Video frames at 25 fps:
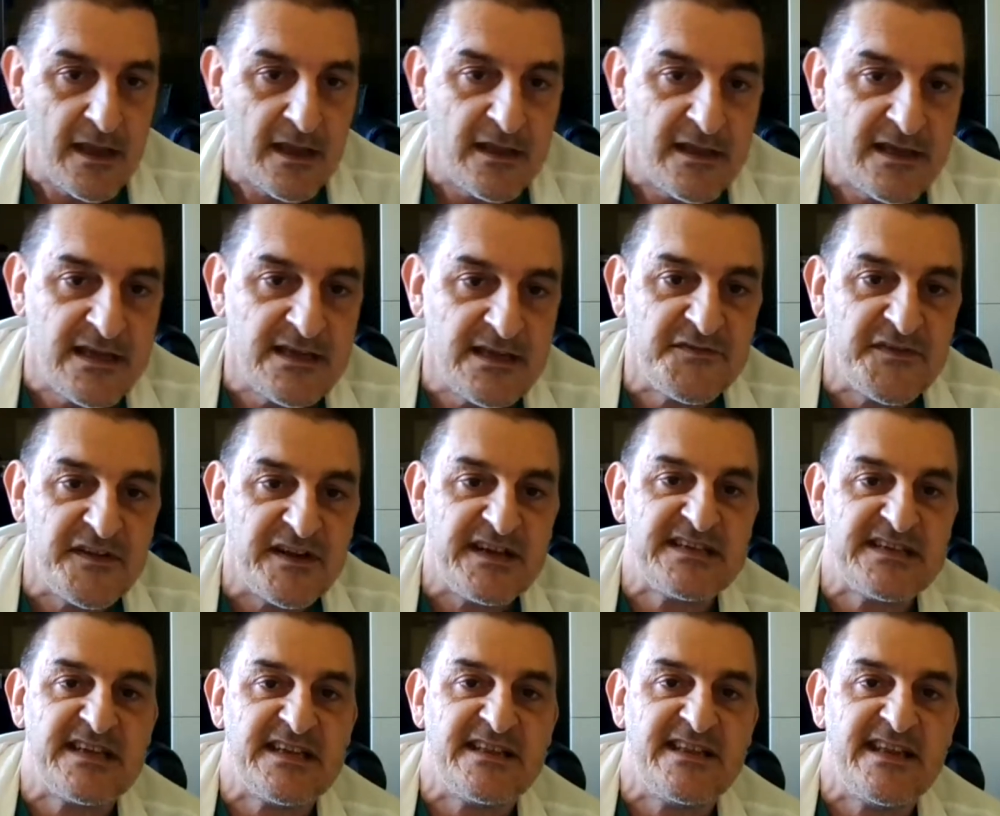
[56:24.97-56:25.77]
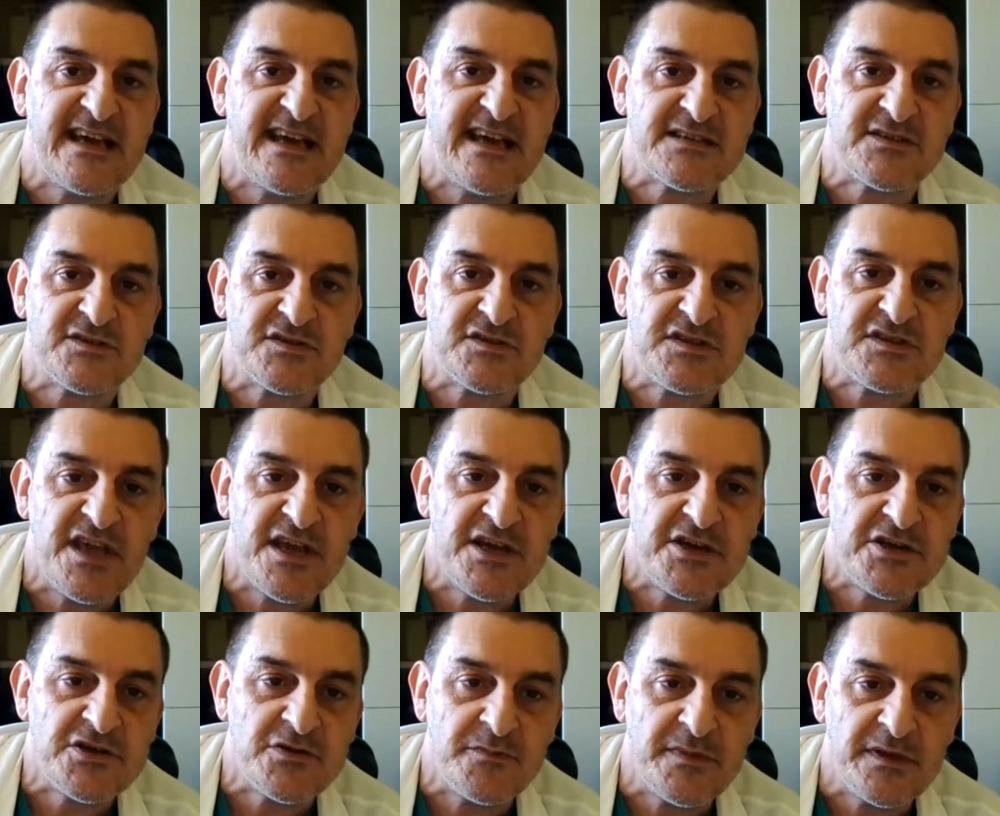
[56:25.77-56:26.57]
If there is the
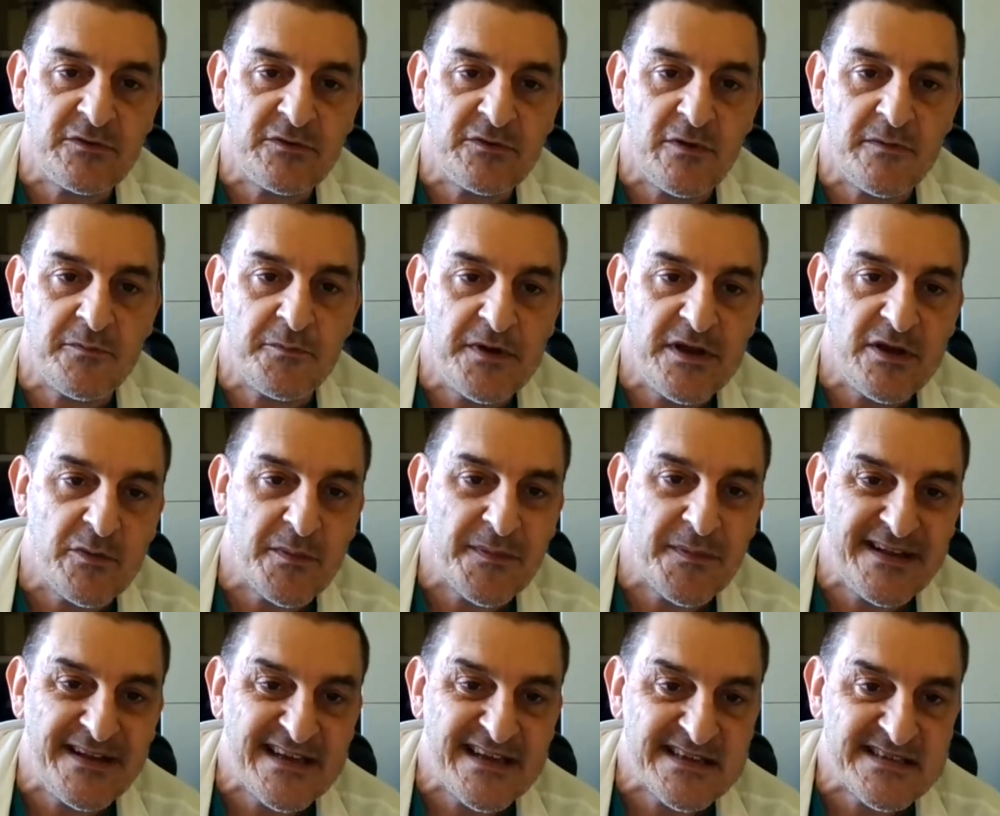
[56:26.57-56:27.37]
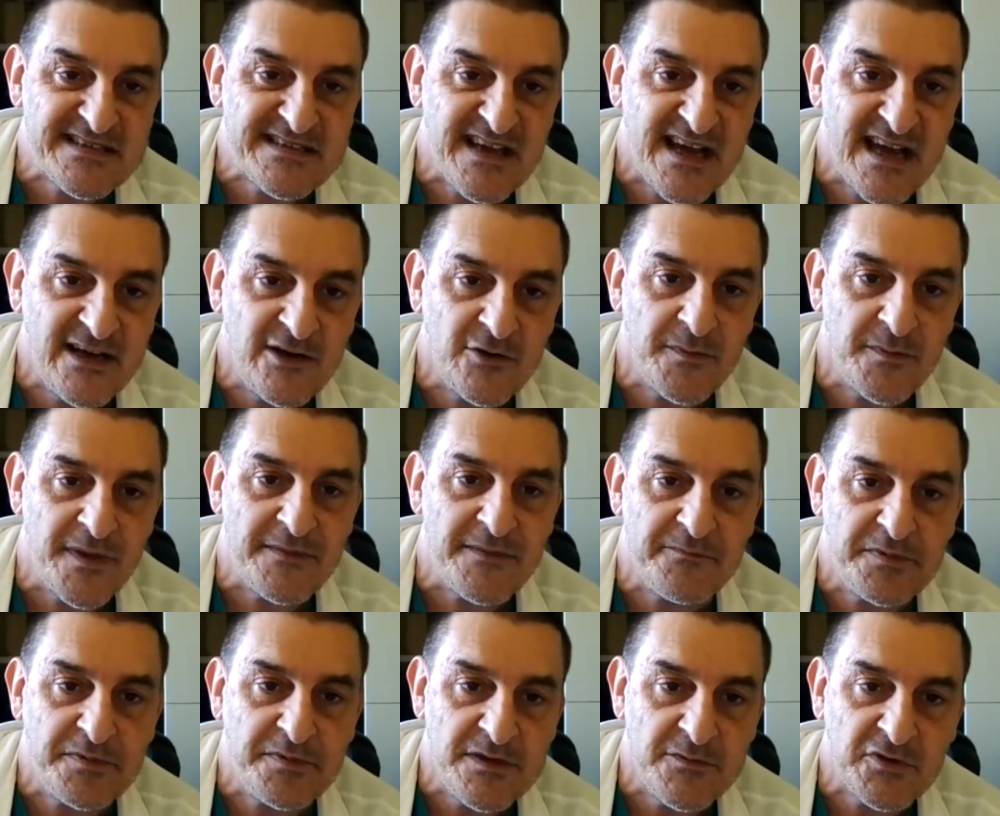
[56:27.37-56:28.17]
association between pneumomediastinum
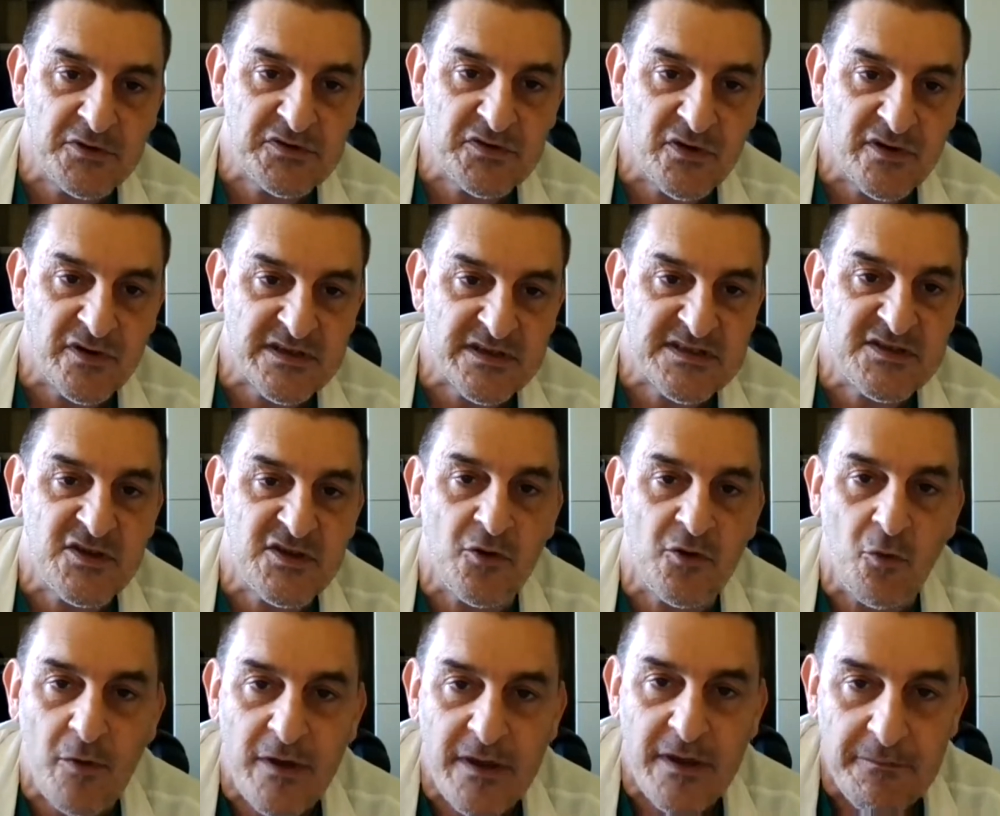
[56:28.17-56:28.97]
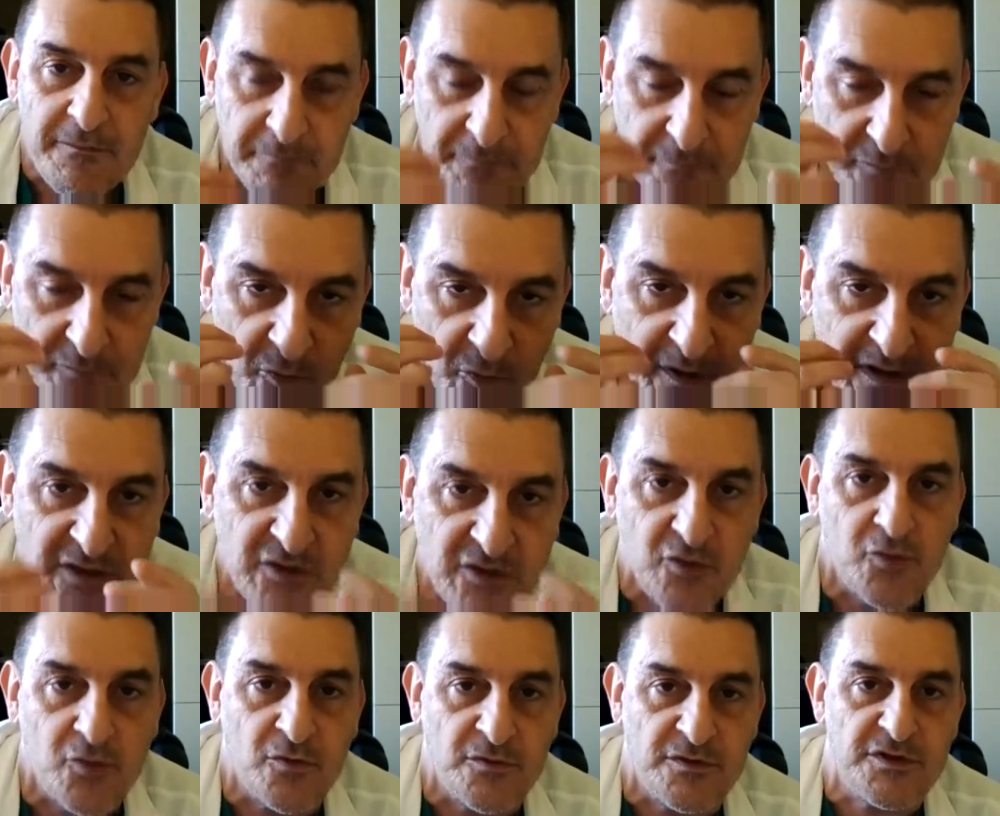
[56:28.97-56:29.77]
and pneumothorax, so we
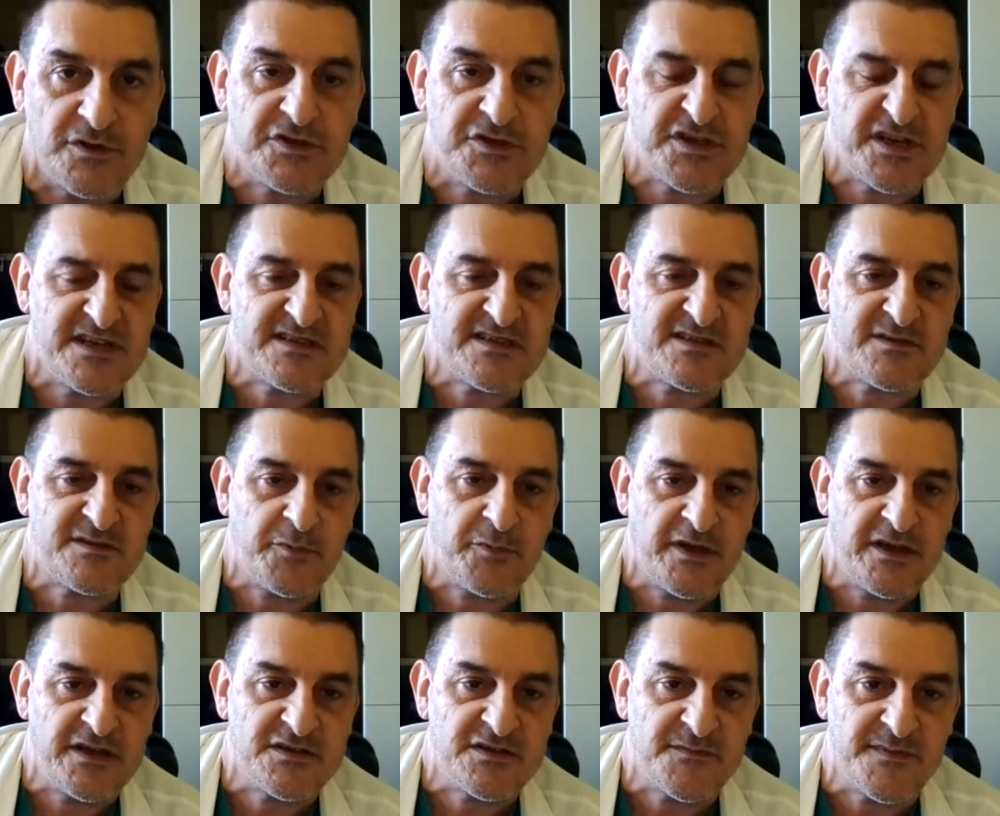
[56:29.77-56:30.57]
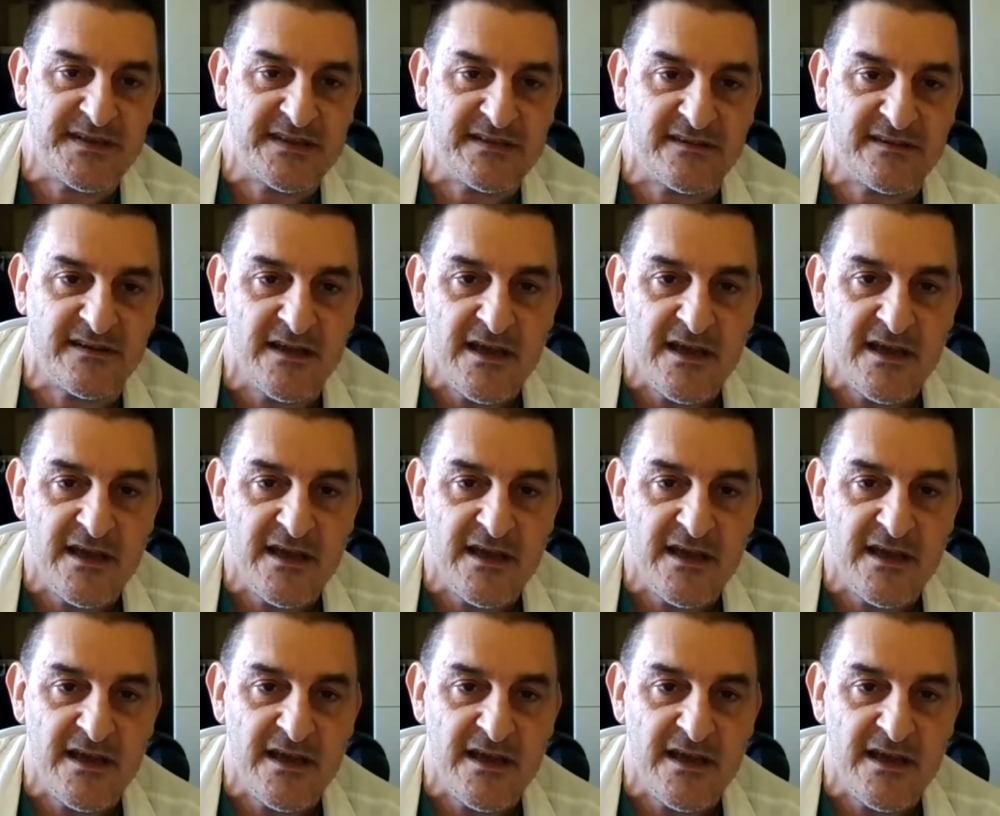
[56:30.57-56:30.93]
do the chest placement.